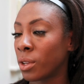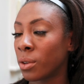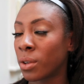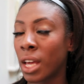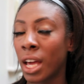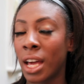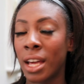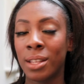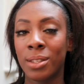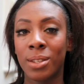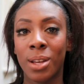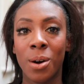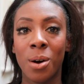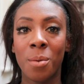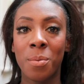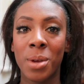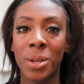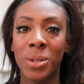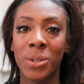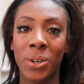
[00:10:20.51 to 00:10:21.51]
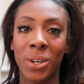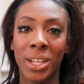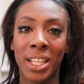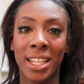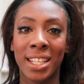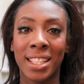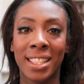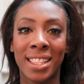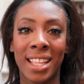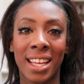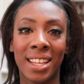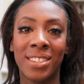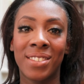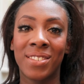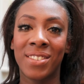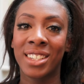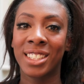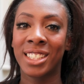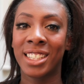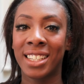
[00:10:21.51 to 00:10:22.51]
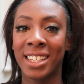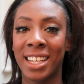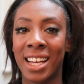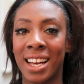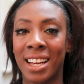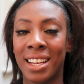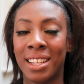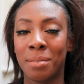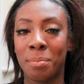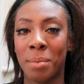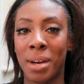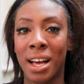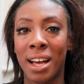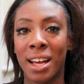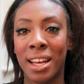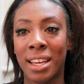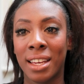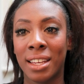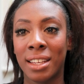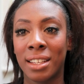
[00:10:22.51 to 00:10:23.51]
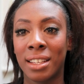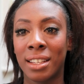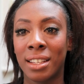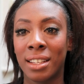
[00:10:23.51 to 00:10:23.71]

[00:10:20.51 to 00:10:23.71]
Okay, so I hope you enjoyed it. Thanks for watching, guys. Bye.